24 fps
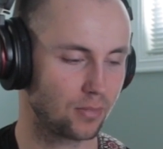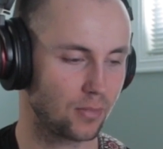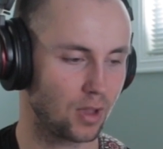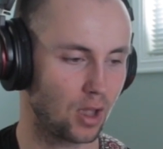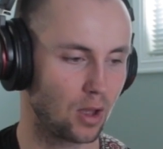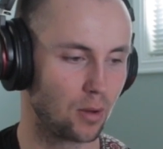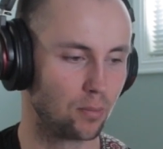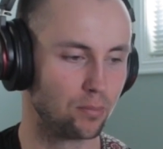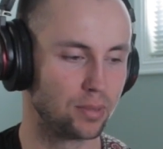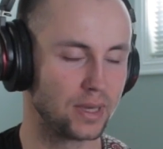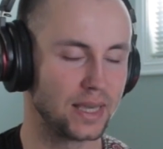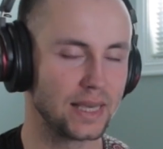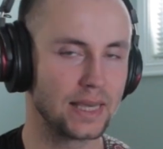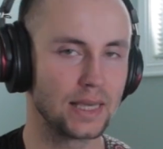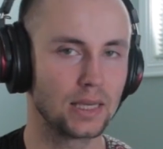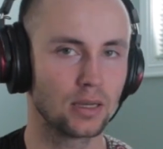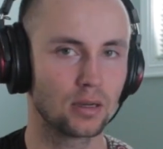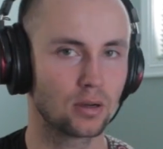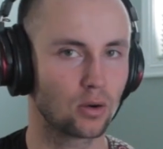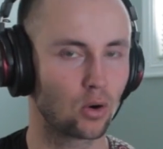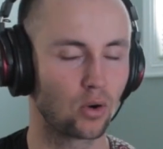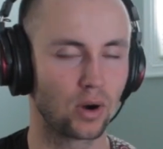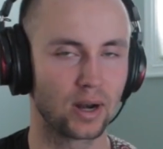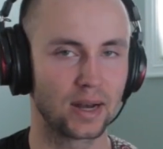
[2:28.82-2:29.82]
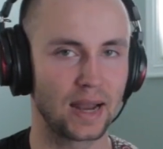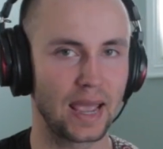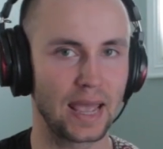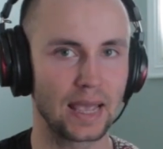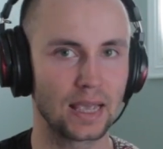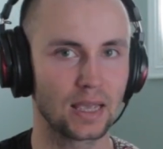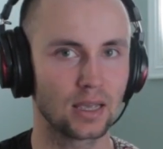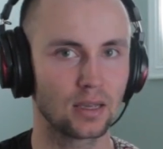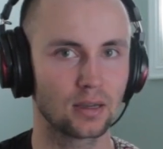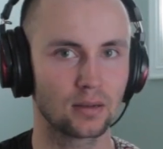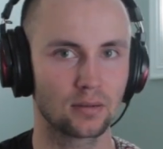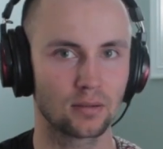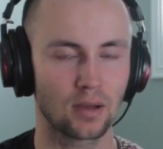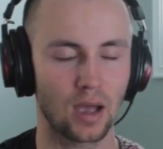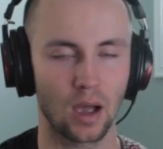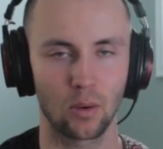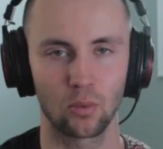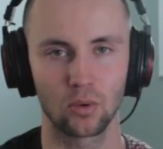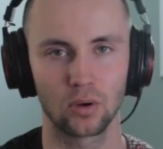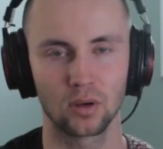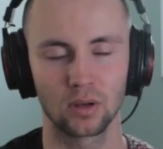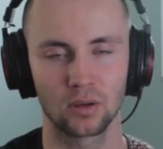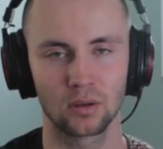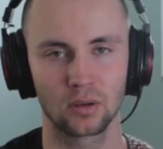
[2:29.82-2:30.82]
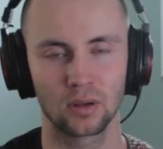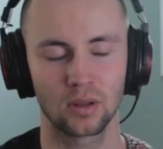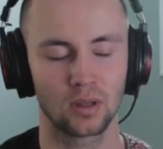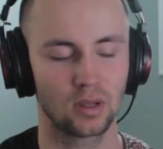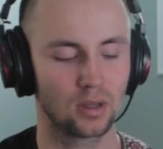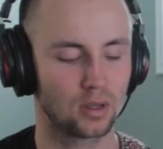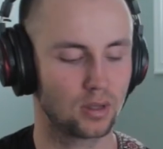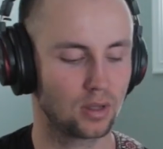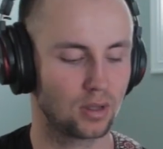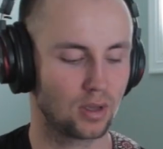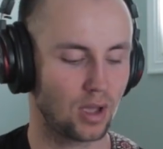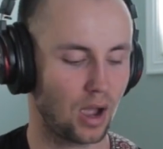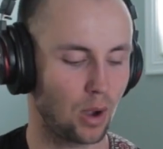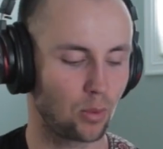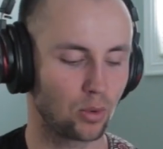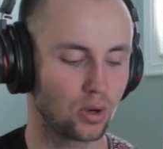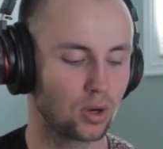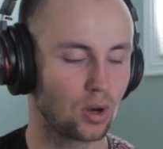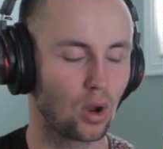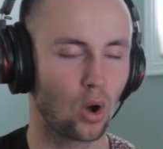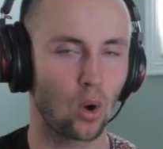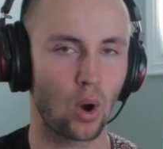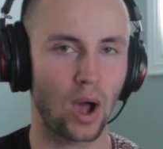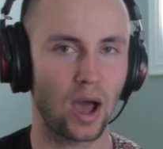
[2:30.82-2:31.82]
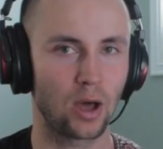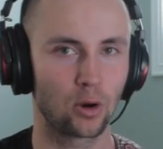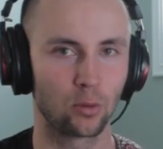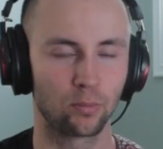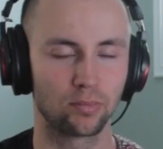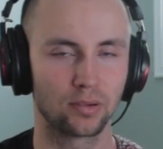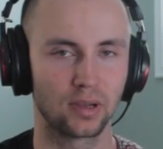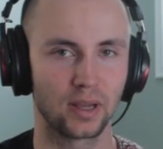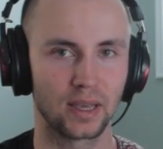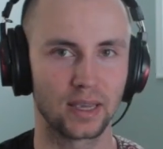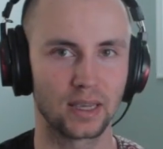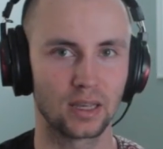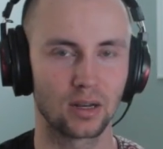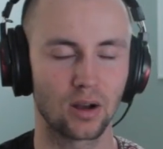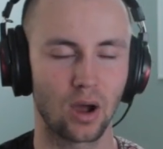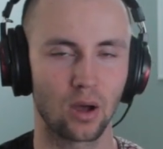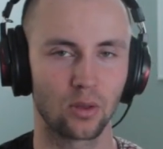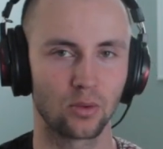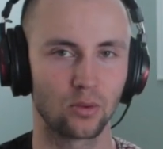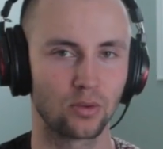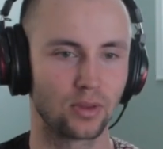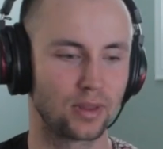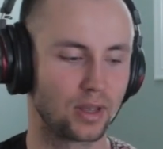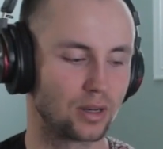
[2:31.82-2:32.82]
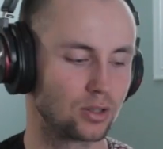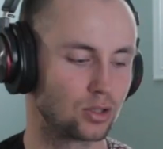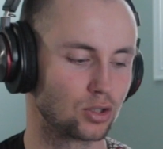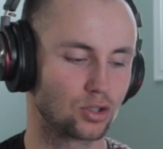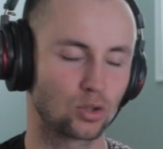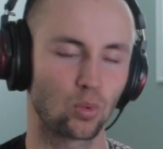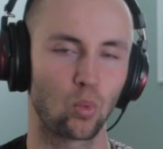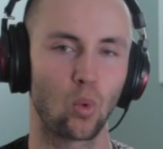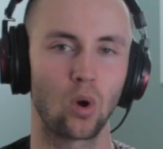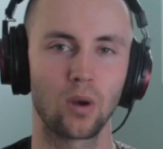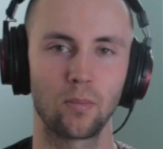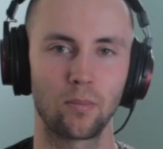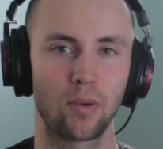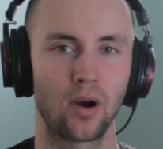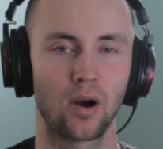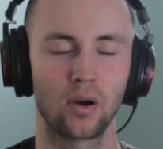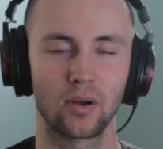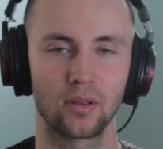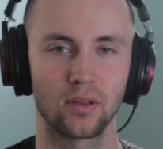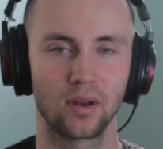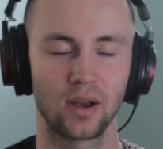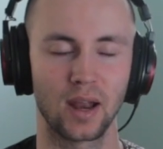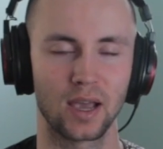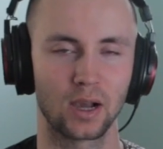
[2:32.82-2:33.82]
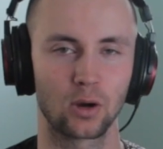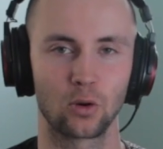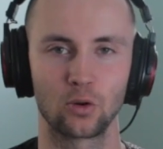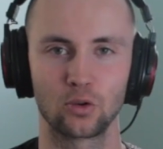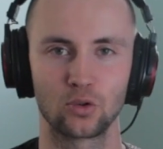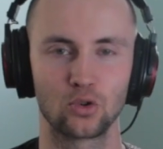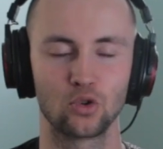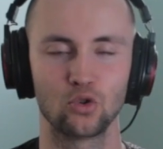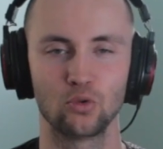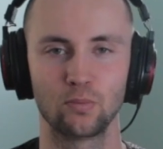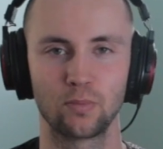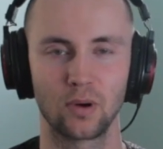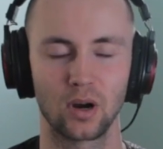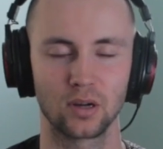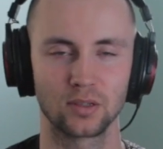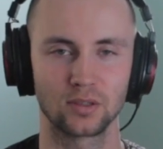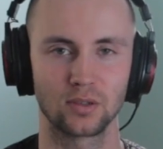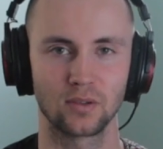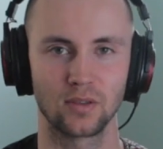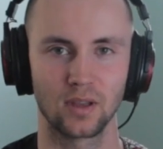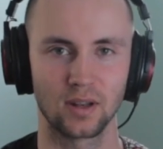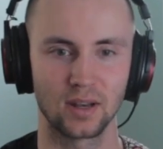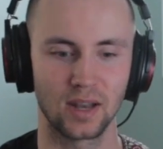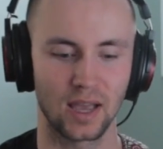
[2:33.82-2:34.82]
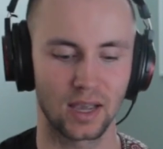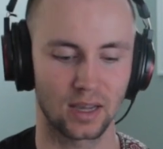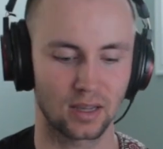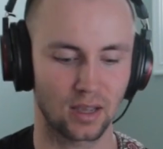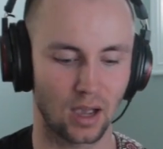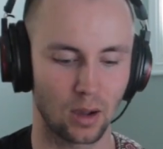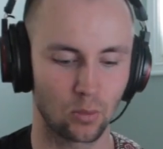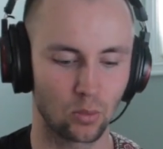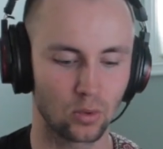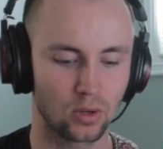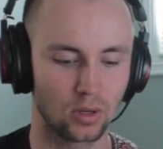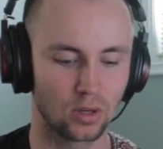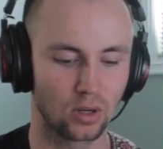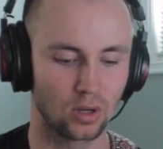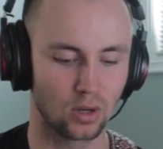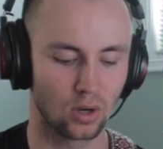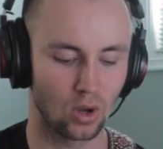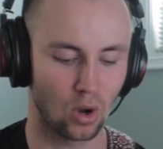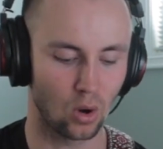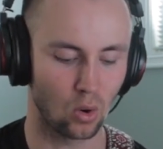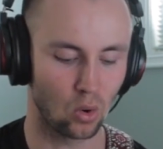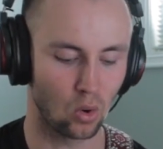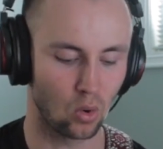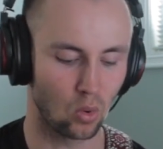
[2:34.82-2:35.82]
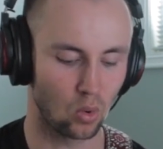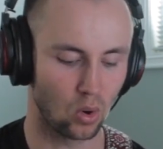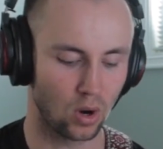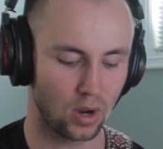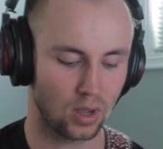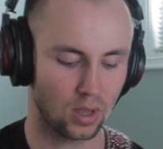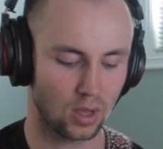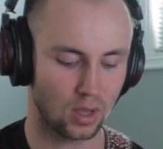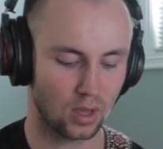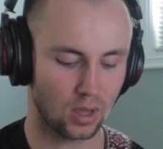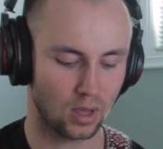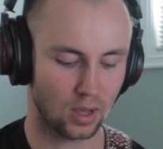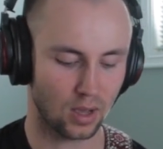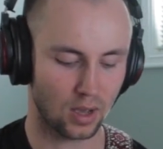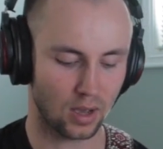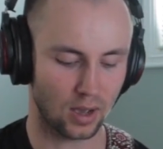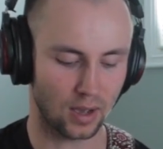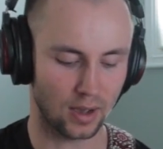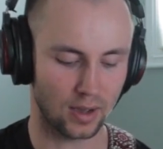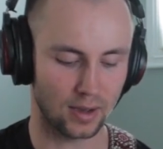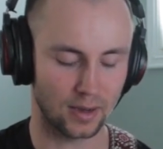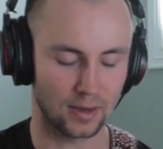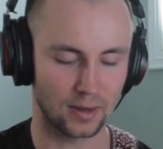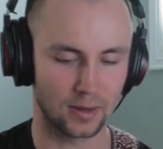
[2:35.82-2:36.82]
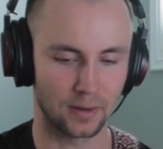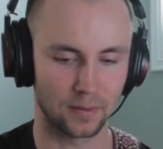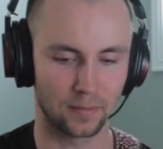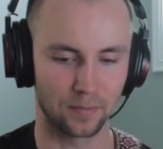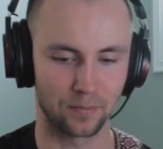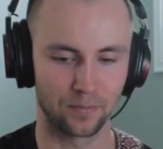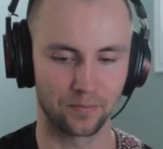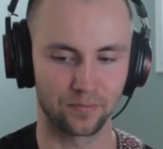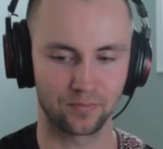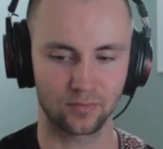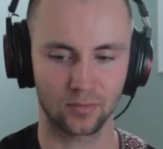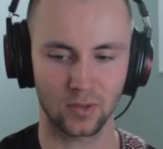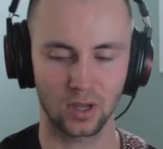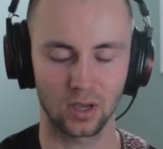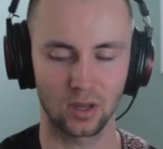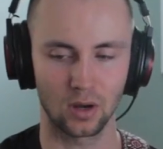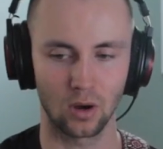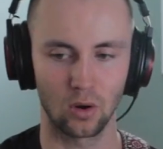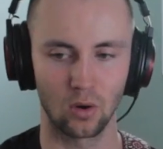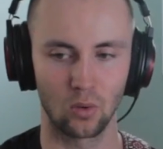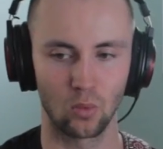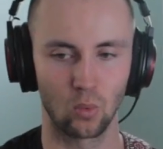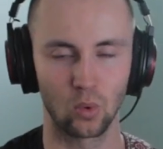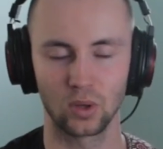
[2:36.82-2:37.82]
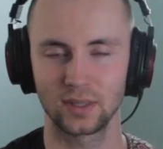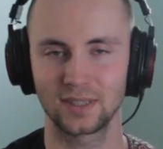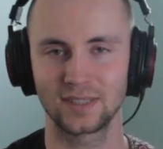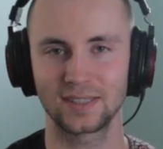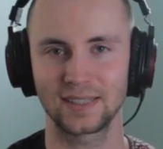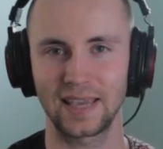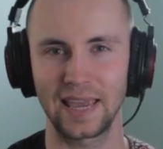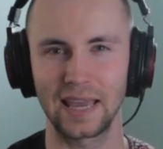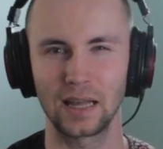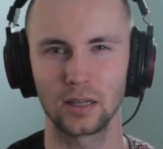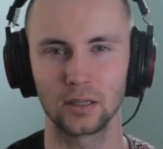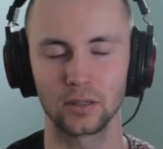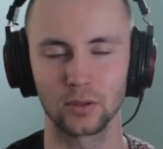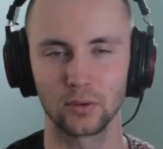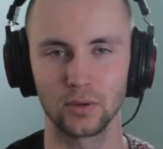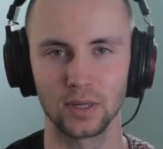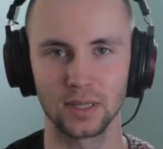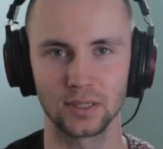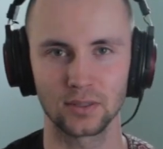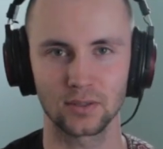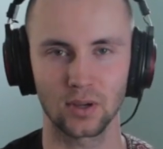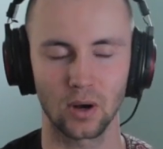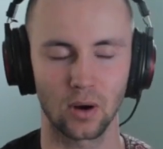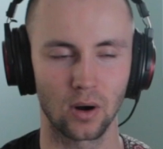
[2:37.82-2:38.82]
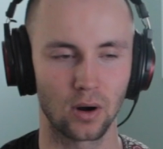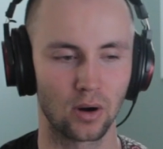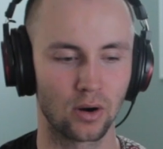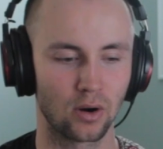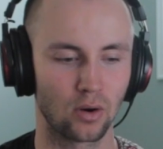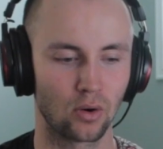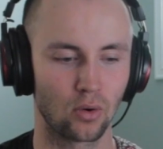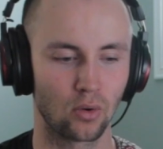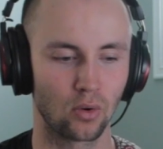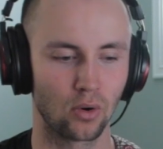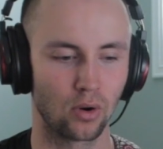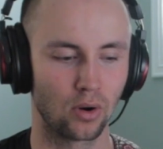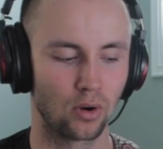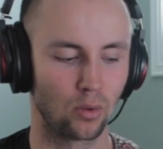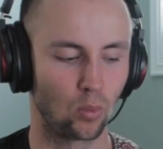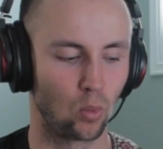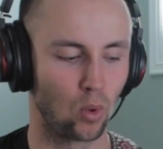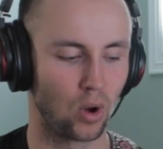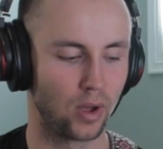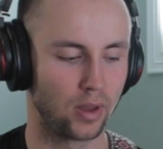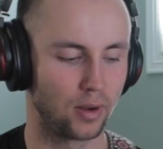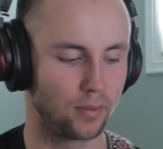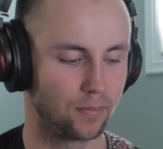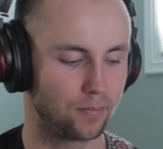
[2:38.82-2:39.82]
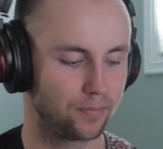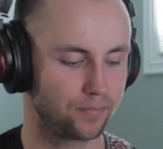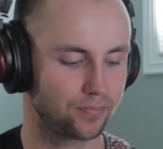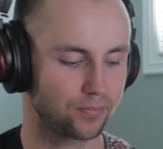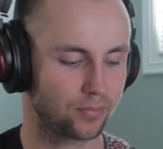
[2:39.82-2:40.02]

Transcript: a B or an A, I wouldn't know how to play it other than just one part of the neck or two parts of the neck. I wouldn't know, you know, what scale degrees are, or what,